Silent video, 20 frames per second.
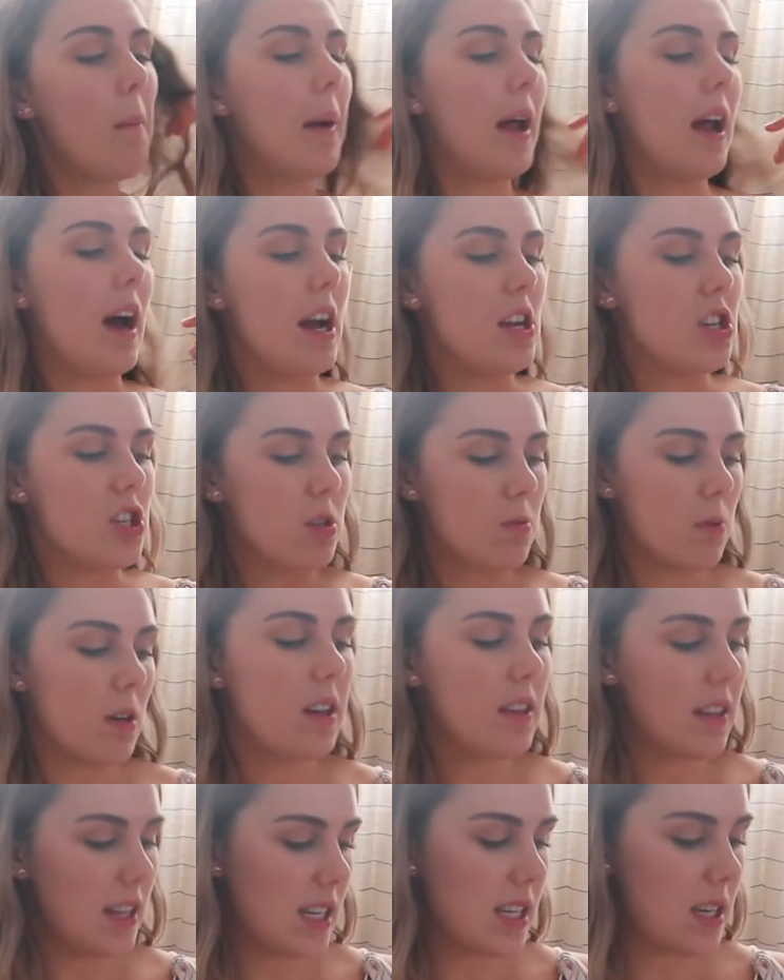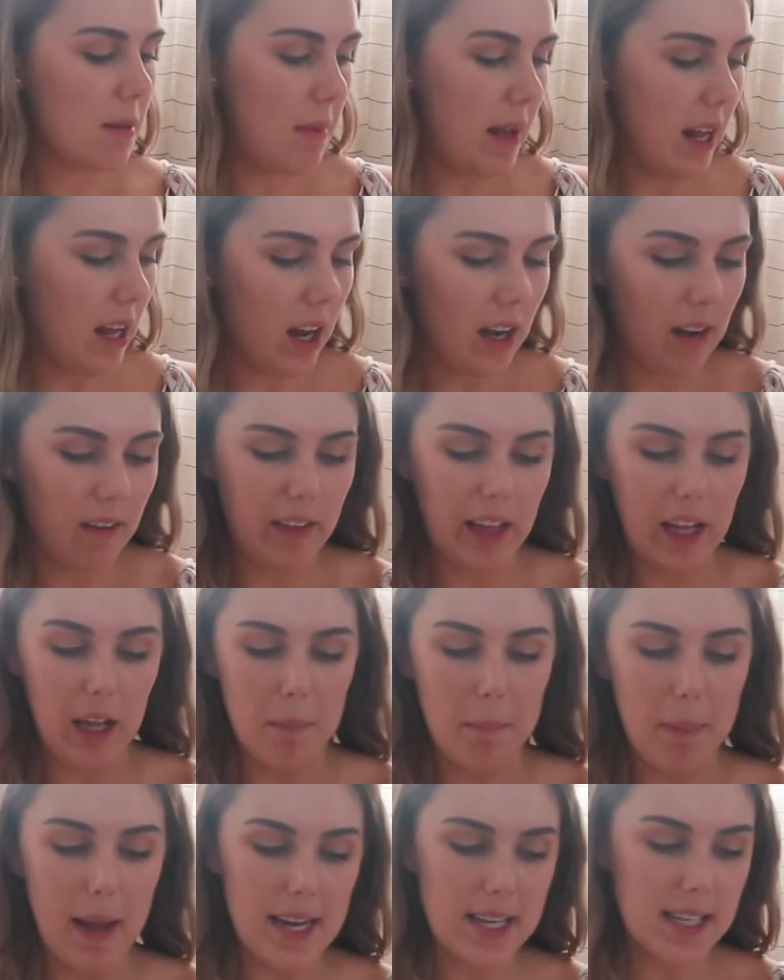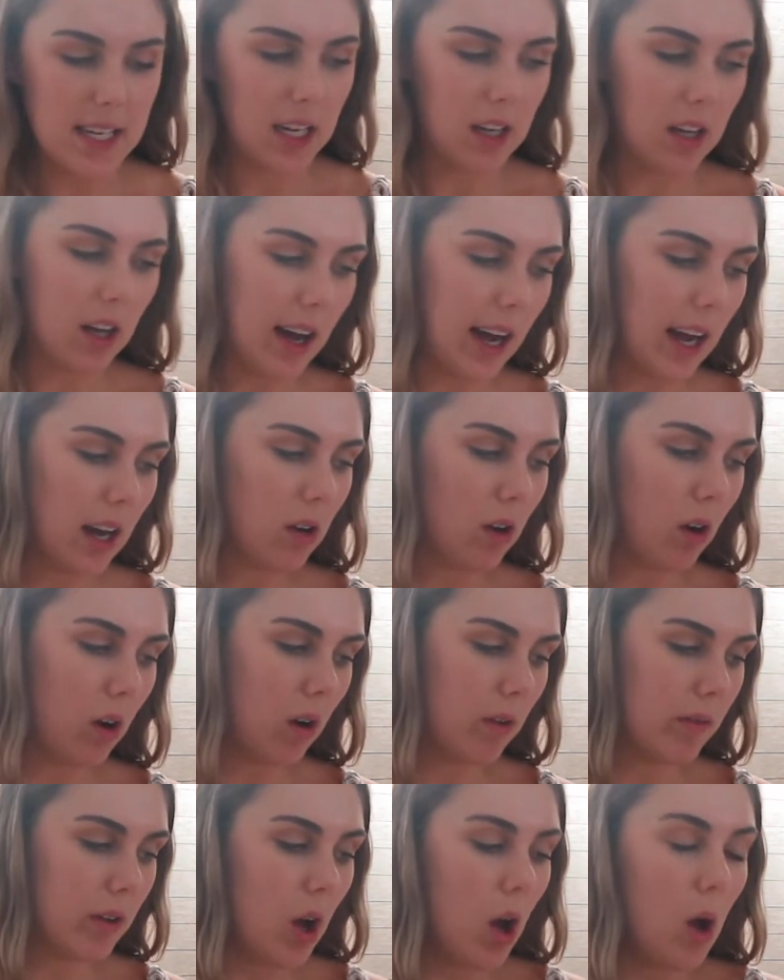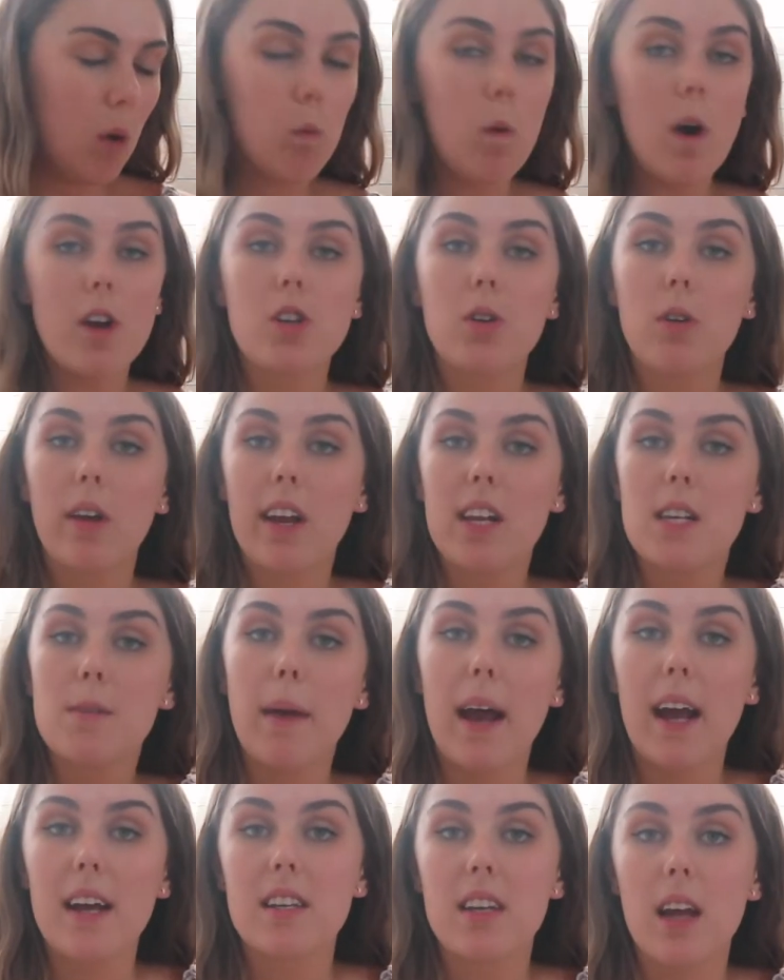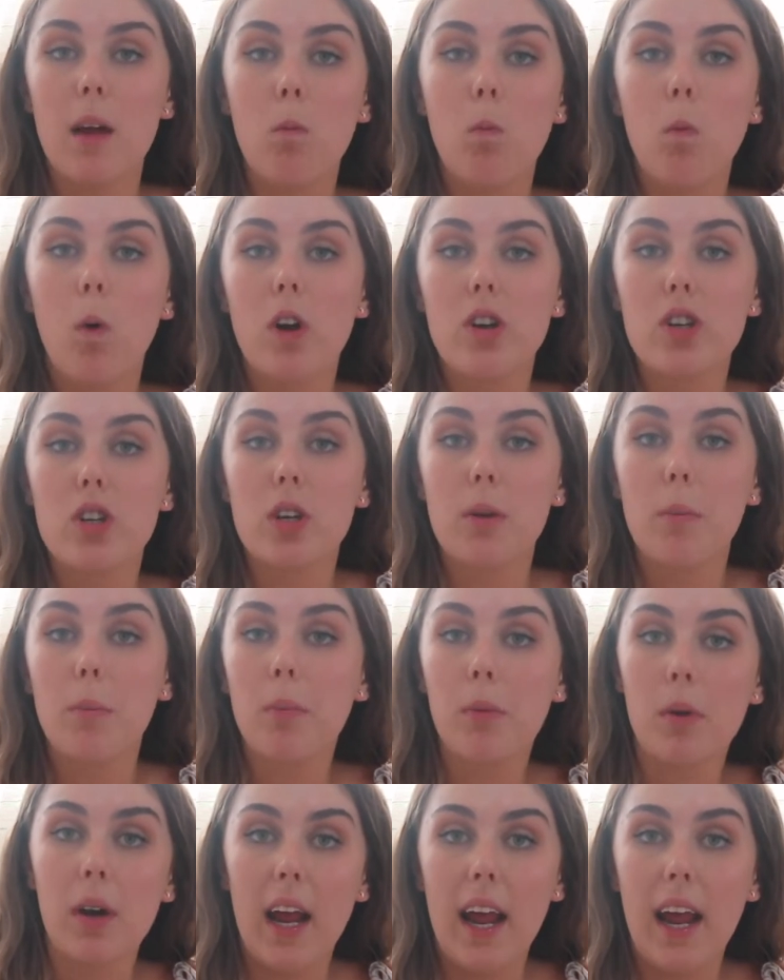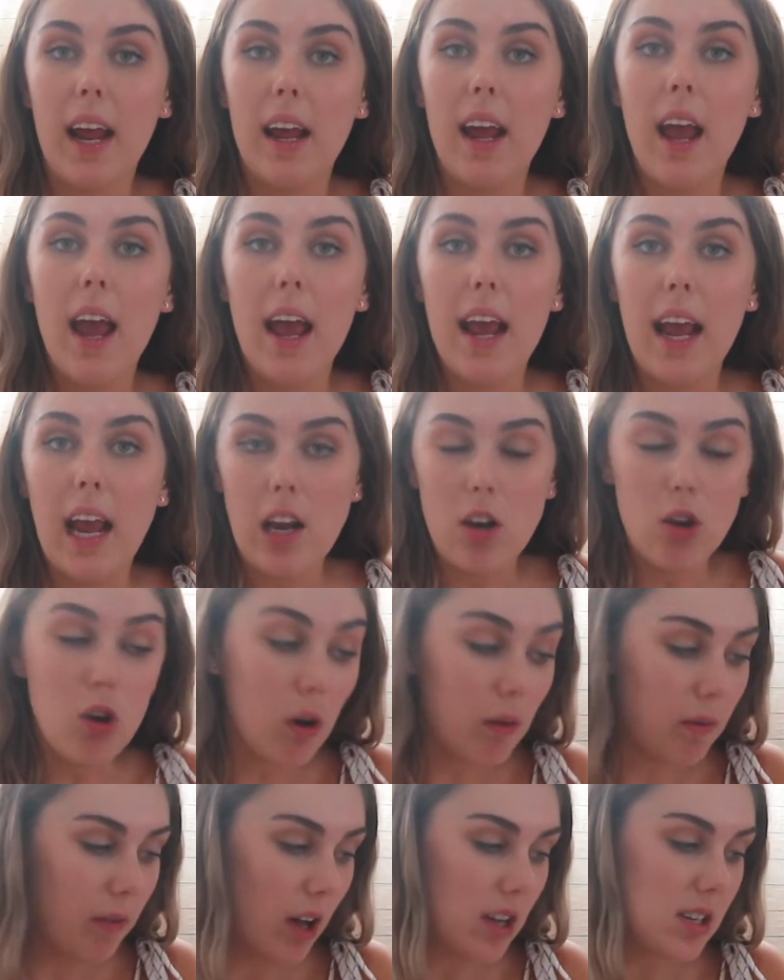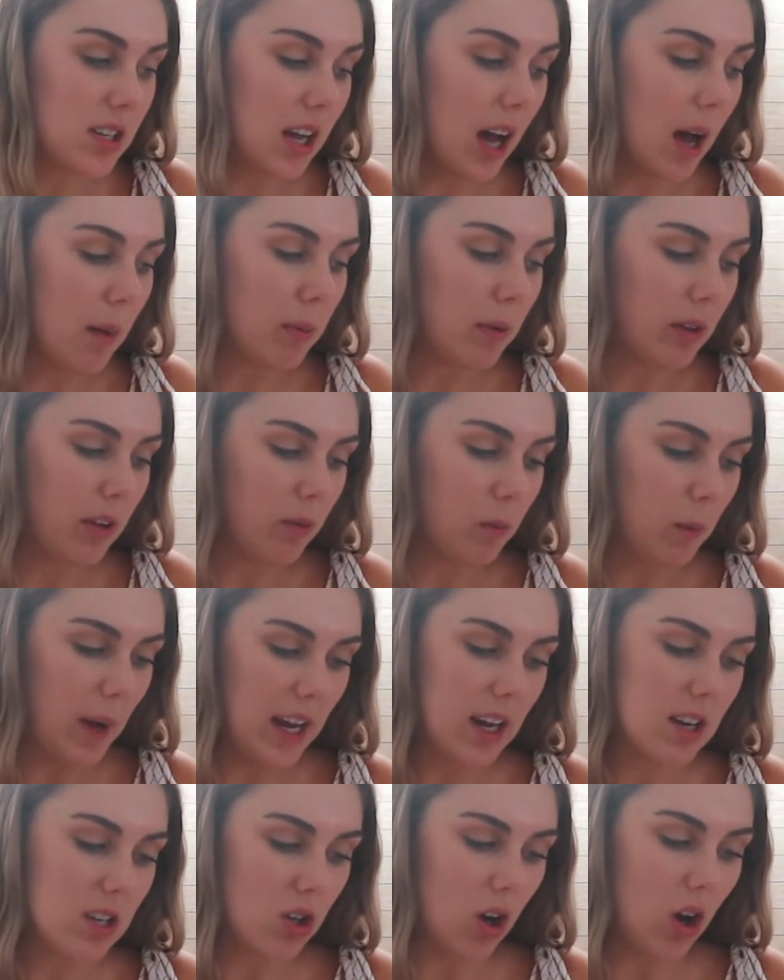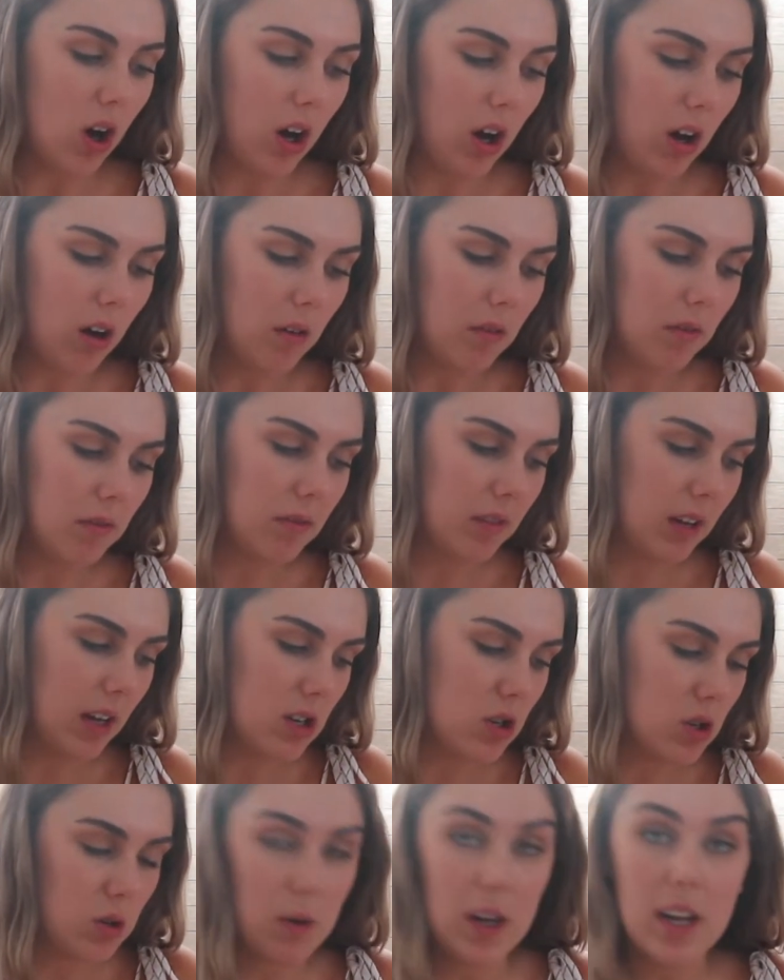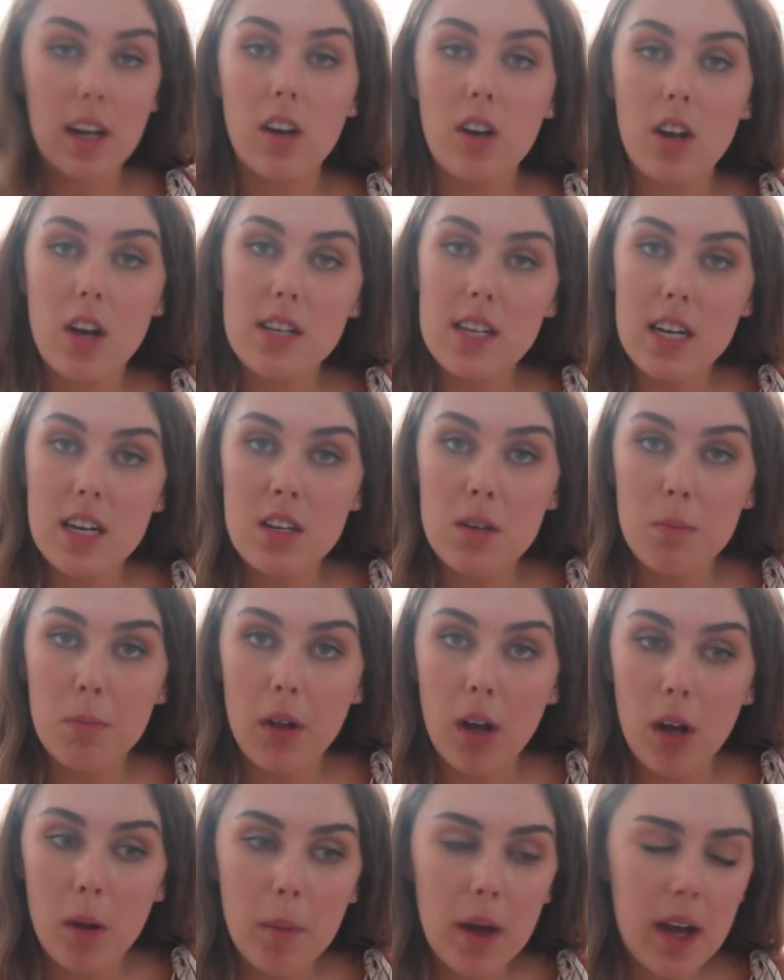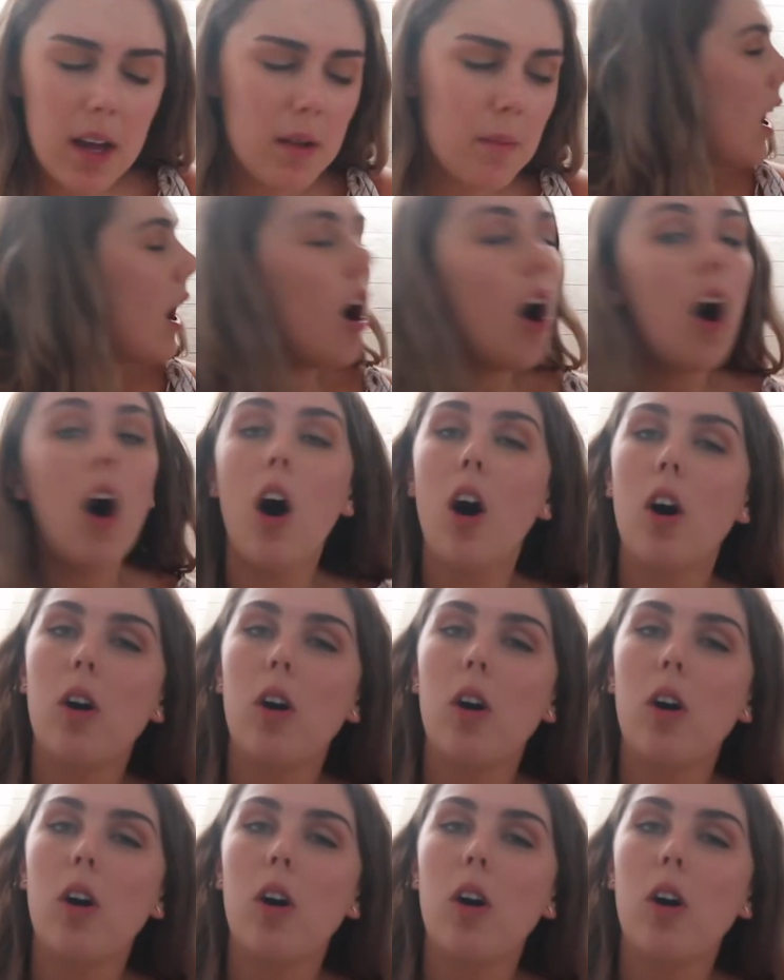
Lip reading: But I just wanted this to be kind of like a basic guide of what to expect and what to bring in your first couple of weeks of doing a nursing diploma. Oh,